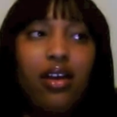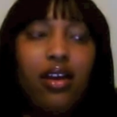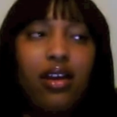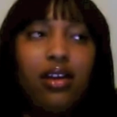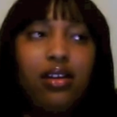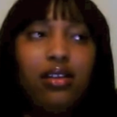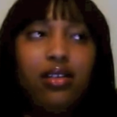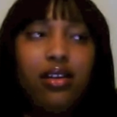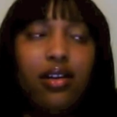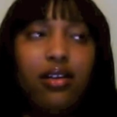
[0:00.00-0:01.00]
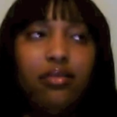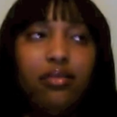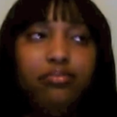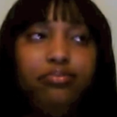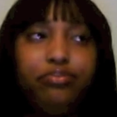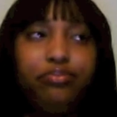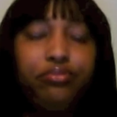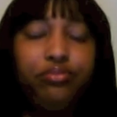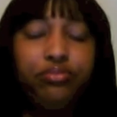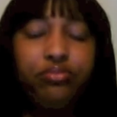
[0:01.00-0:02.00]
and
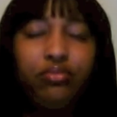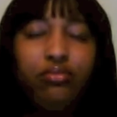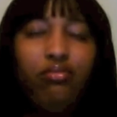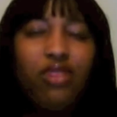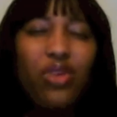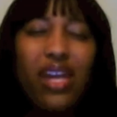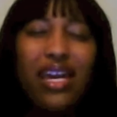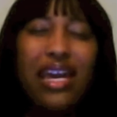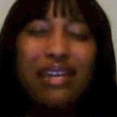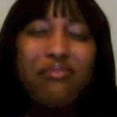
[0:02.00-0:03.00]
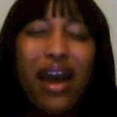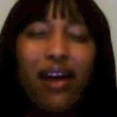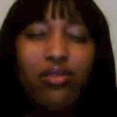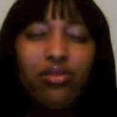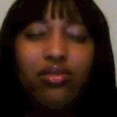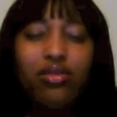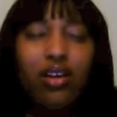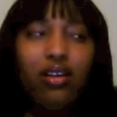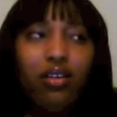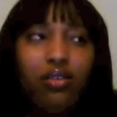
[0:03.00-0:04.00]
when I came out
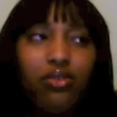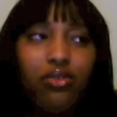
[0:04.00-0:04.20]
of